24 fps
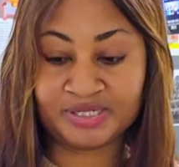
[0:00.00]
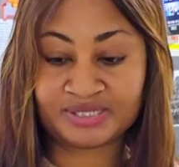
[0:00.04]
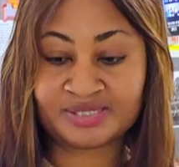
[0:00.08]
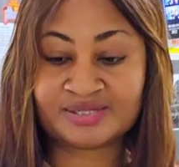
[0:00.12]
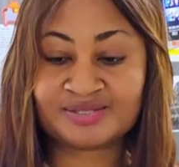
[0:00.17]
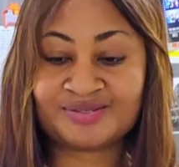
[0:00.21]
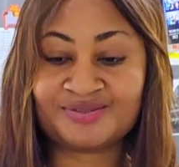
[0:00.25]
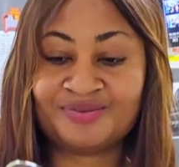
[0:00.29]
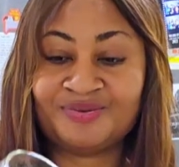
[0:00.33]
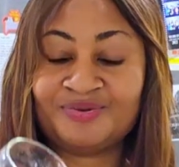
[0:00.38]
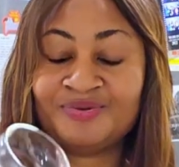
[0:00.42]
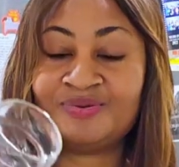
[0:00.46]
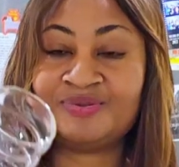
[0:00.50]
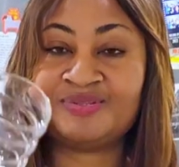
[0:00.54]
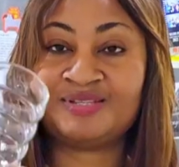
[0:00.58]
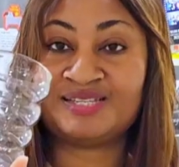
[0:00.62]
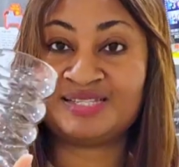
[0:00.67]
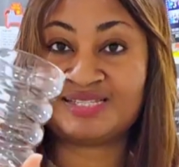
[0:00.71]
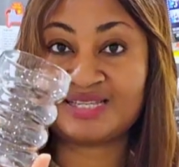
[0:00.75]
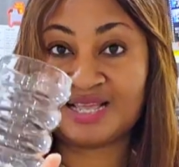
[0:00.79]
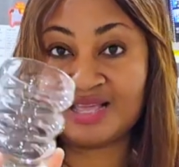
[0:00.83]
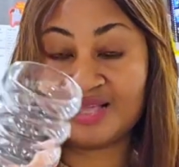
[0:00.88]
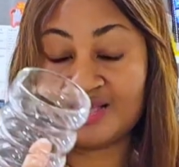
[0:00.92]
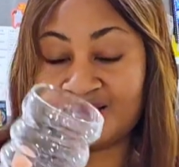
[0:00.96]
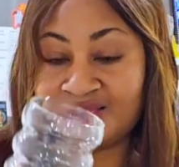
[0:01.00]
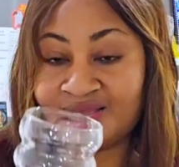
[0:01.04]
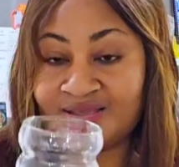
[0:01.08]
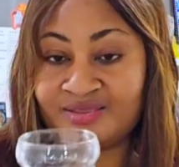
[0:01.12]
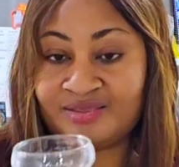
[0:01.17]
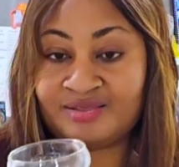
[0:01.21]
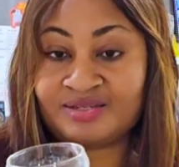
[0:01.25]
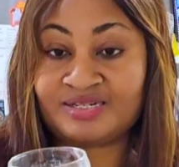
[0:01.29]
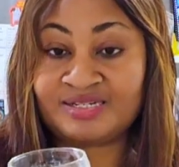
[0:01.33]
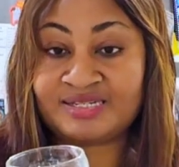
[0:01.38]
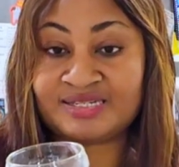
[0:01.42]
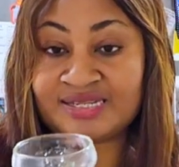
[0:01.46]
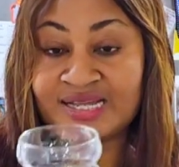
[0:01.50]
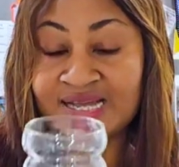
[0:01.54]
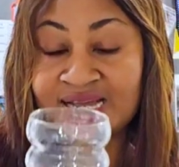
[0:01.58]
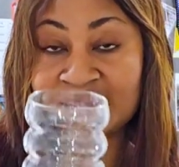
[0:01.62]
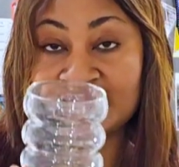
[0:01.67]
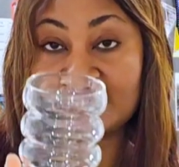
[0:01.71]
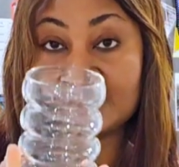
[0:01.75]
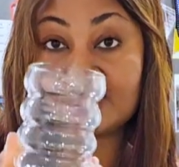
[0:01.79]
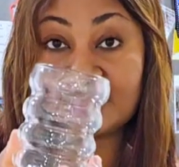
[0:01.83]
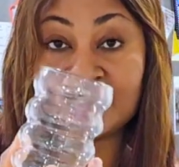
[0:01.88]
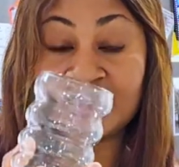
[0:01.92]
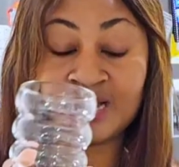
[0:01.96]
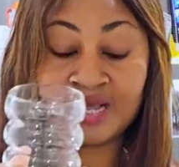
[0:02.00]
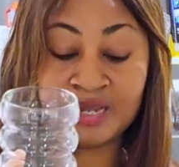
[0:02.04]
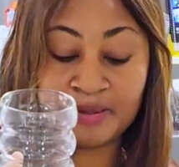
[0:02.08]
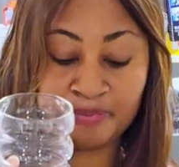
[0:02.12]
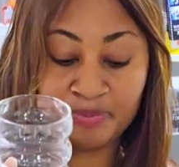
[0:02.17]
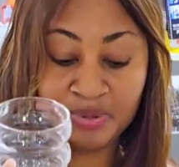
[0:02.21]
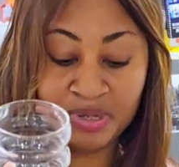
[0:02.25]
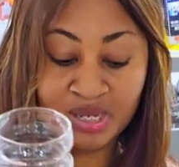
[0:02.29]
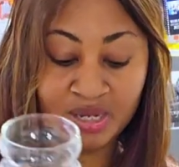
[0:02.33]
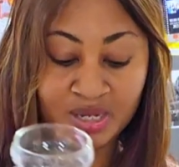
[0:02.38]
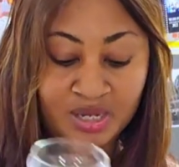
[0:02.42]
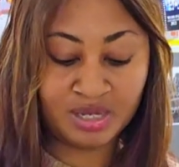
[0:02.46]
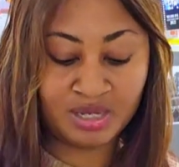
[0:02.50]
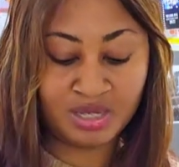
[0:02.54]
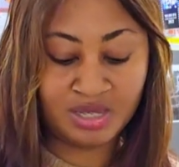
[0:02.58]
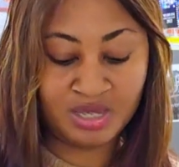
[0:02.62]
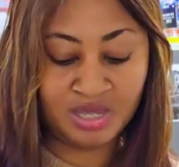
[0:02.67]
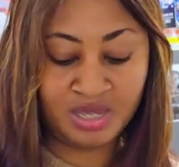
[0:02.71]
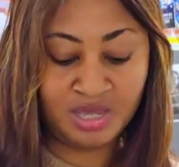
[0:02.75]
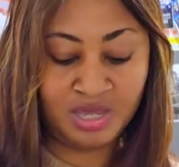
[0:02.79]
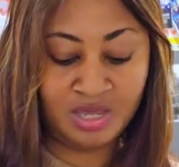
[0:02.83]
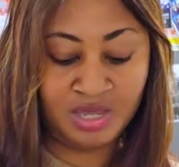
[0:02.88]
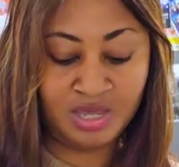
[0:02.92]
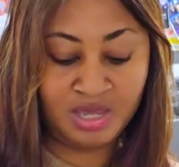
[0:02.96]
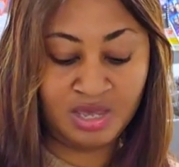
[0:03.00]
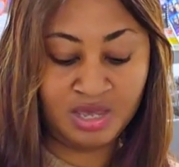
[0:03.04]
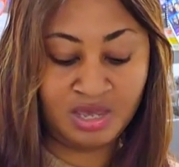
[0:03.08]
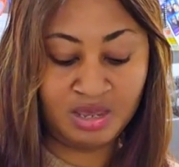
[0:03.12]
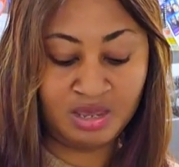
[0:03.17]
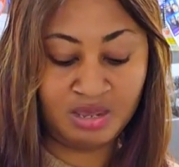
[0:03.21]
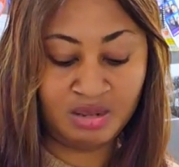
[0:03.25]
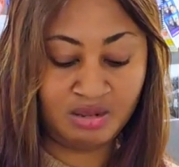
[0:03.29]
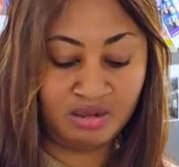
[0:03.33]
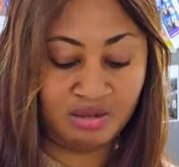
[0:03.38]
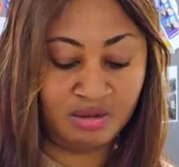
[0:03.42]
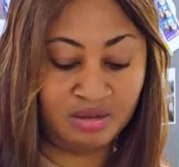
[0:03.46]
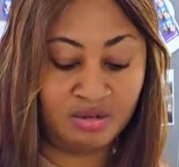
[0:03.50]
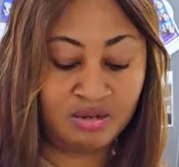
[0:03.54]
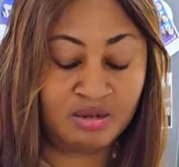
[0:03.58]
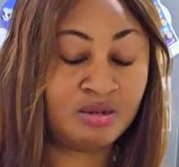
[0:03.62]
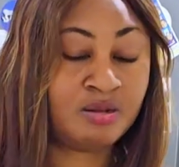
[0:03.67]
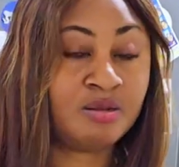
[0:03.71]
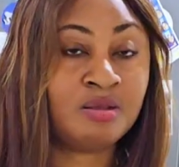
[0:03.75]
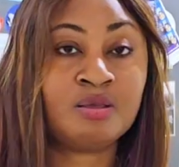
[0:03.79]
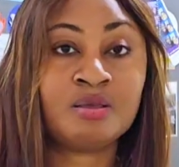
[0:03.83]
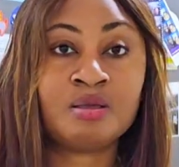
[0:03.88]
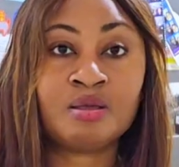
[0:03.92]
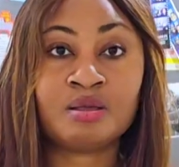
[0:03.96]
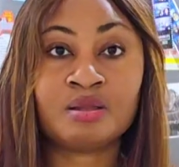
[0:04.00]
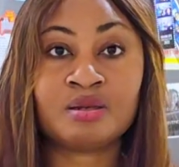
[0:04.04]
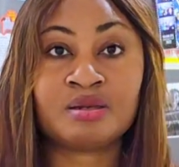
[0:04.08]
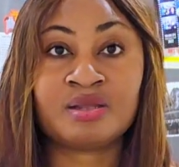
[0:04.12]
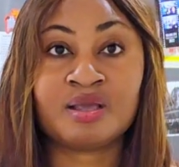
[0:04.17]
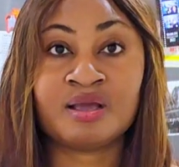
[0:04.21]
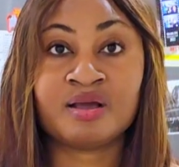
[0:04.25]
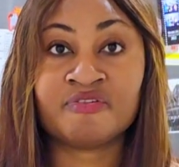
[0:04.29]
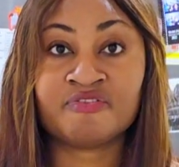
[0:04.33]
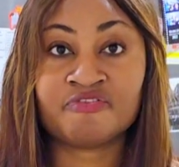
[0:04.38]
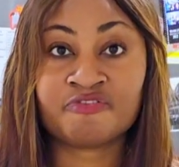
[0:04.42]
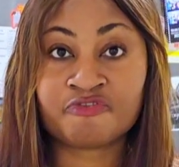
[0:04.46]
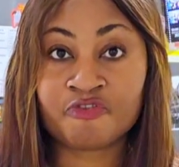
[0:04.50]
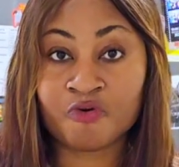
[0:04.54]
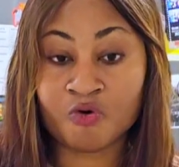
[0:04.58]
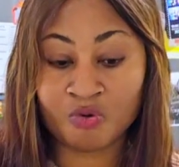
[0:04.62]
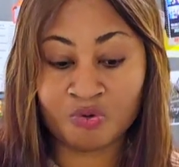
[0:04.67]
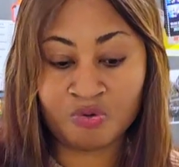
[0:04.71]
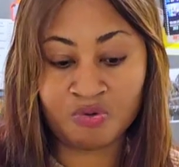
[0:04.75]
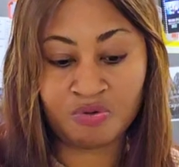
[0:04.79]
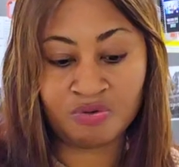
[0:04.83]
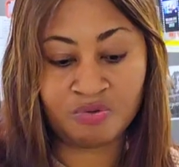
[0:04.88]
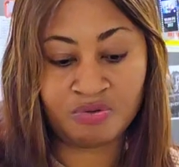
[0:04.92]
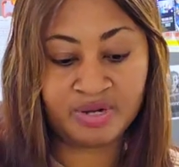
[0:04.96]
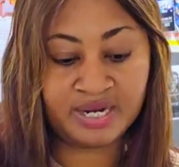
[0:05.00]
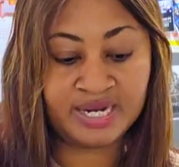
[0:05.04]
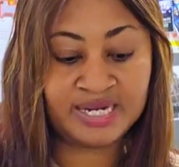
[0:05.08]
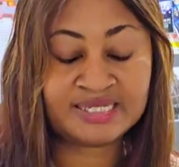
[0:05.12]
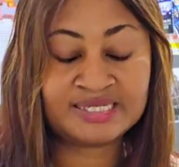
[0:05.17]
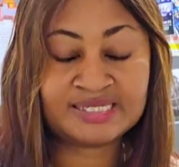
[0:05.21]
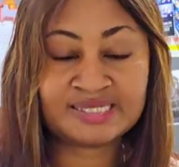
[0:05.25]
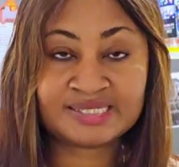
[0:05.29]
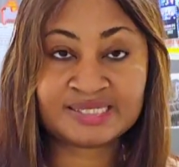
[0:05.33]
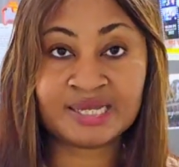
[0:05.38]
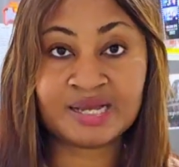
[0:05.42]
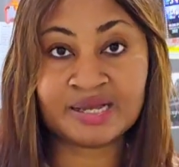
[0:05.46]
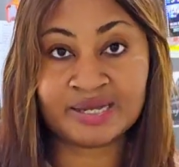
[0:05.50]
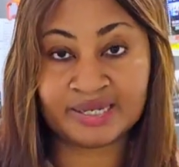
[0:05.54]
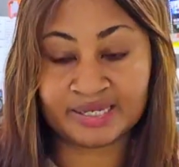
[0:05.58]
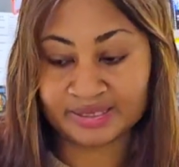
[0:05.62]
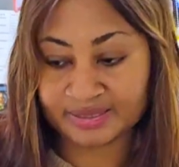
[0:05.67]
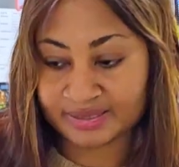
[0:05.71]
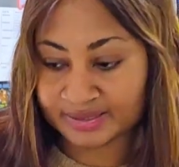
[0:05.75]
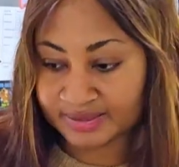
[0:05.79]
So these are the designs that I pick, and there are 4 inside.